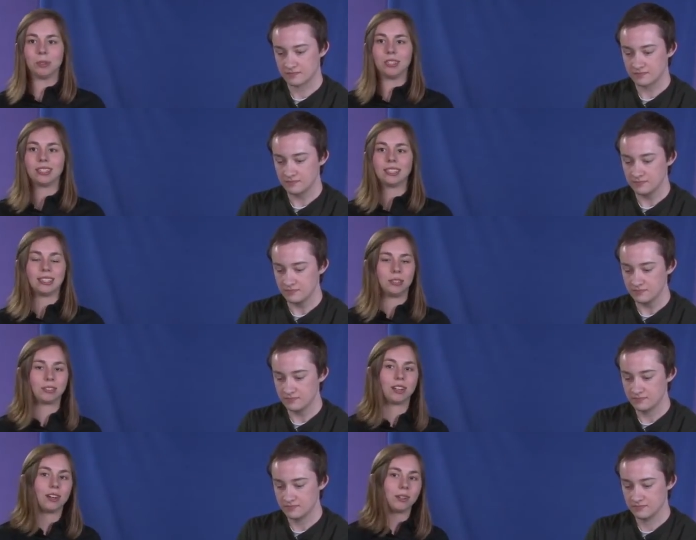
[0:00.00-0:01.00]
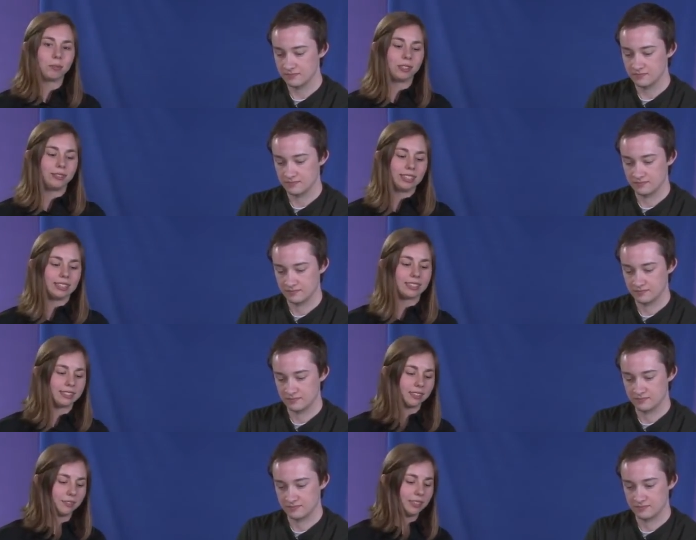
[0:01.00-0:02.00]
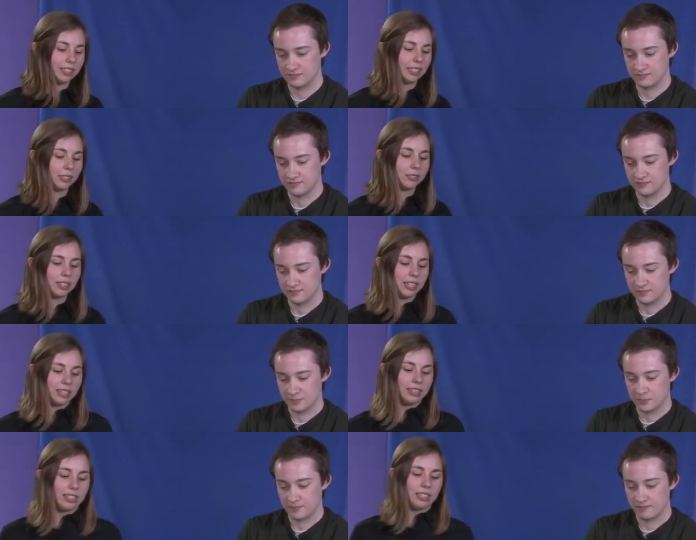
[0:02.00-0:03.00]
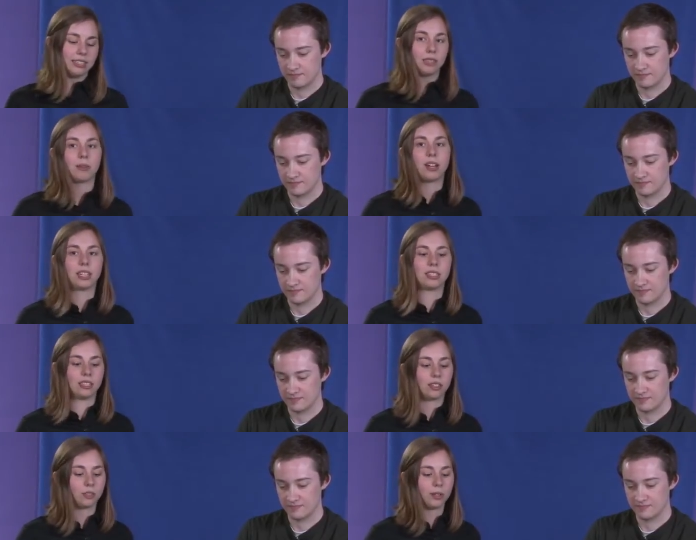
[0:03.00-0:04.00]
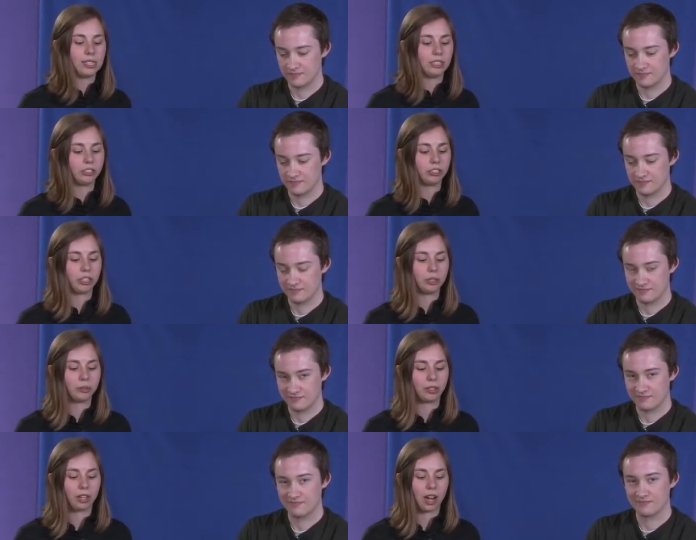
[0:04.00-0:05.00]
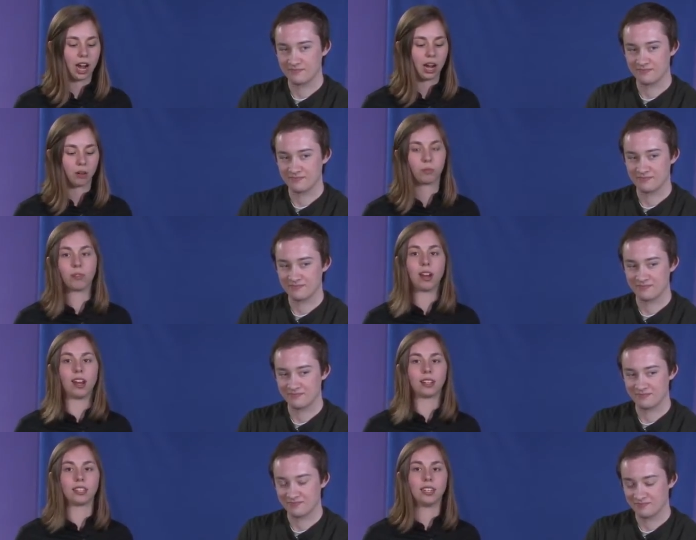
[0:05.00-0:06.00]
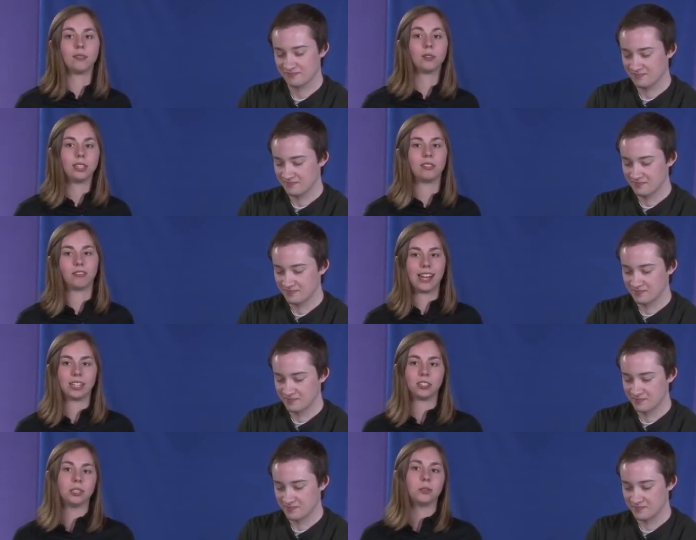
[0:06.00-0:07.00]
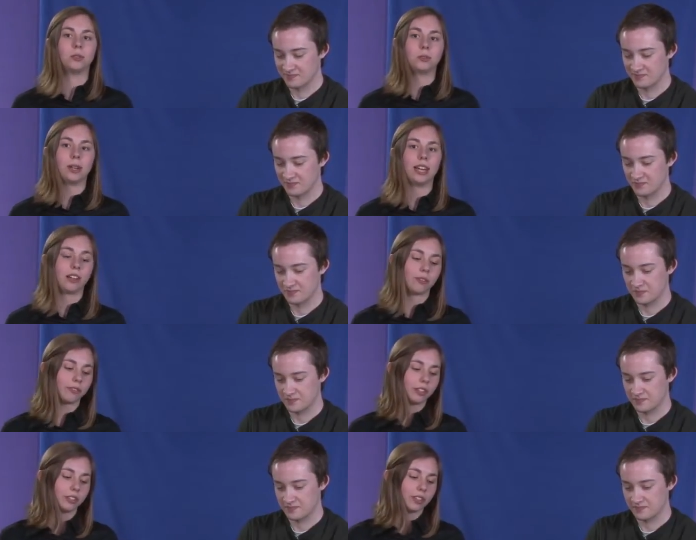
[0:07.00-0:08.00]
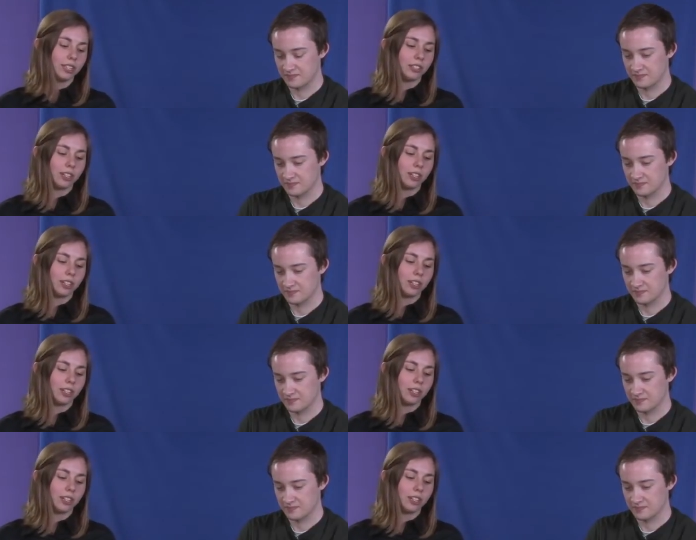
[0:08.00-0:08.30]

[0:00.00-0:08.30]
Speaker 1: board that you saw in a previous video, the Zybot is another way to show our products in a really flashy, cool way for a trade